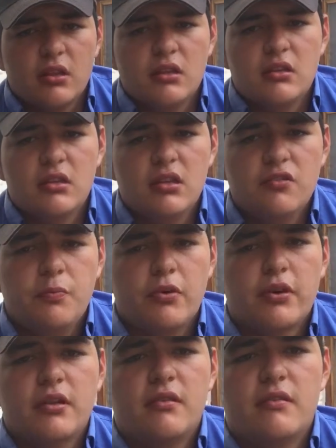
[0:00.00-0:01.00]
This
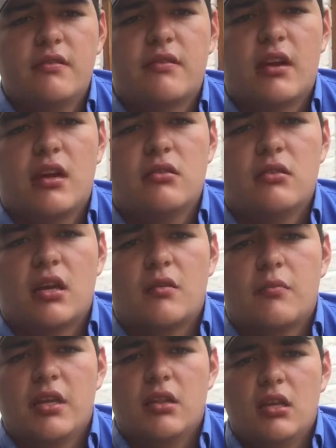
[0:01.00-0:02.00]
parenting style can
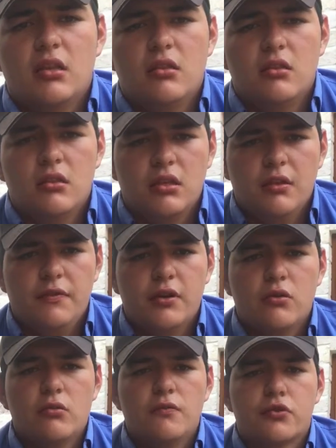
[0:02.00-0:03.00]
make it
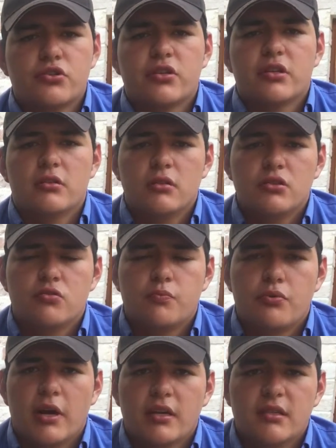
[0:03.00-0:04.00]
difficult for children to
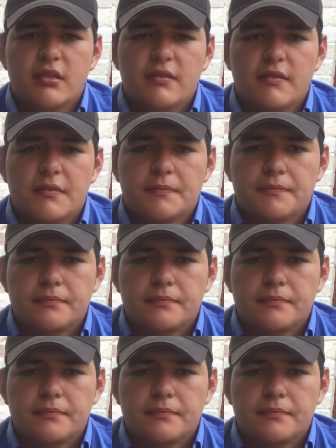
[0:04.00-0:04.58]
practice